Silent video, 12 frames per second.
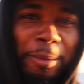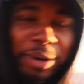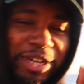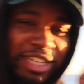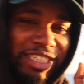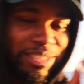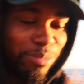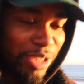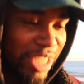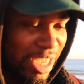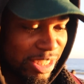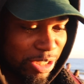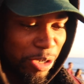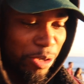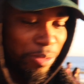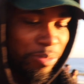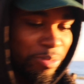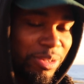But yeah,
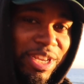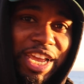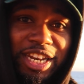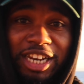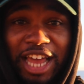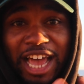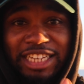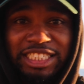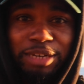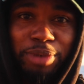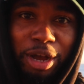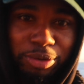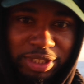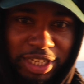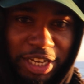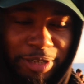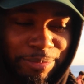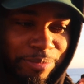so, and the last tip I would
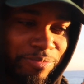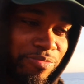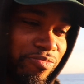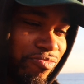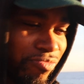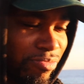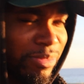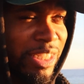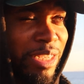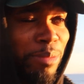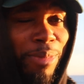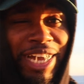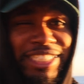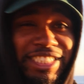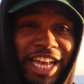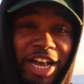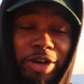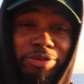say might
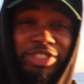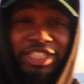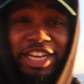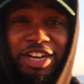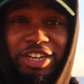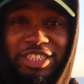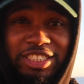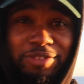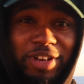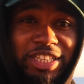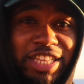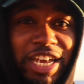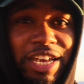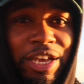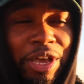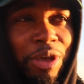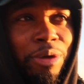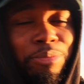sound generic and stuff like that,
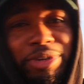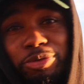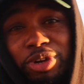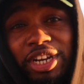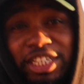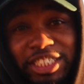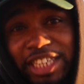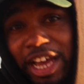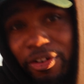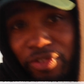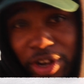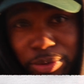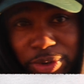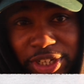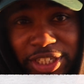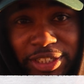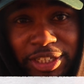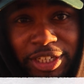but really just have fun
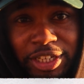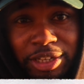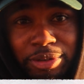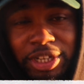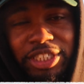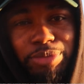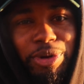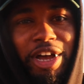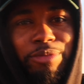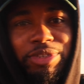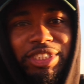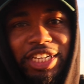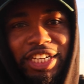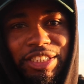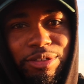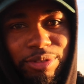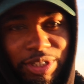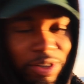with it. Because the problem is that
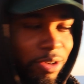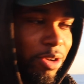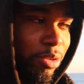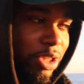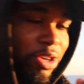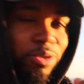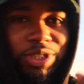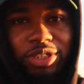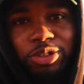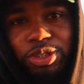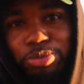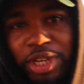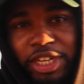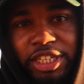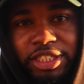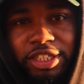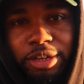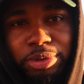you know, with social media
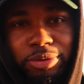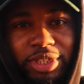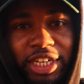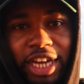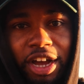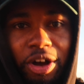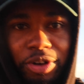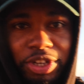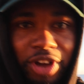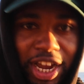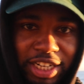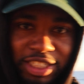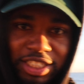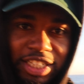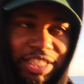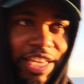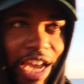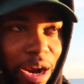and stuff, people think like, oh, you know, I can just get
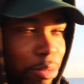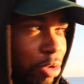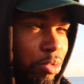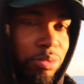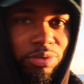the camera,